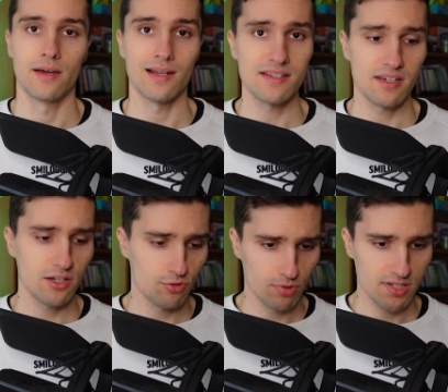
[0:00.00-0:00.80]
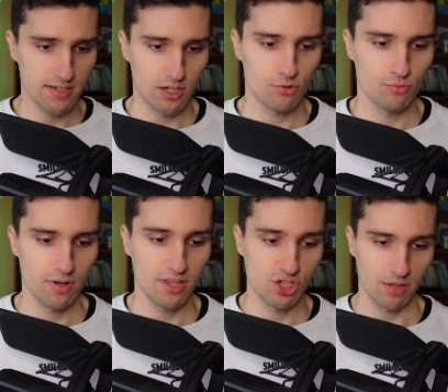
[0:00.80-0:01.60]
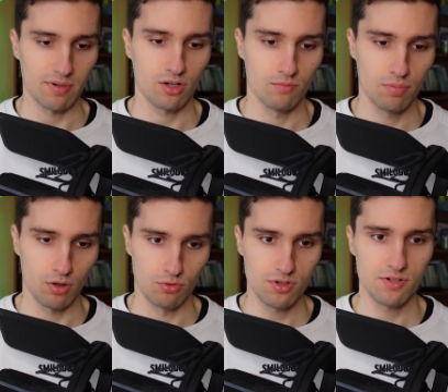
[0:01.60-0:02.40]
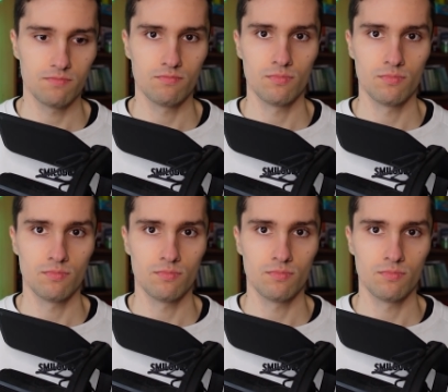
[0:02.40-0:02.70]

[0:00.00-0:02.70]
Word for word: And let's say you would start with Jetpack Compose,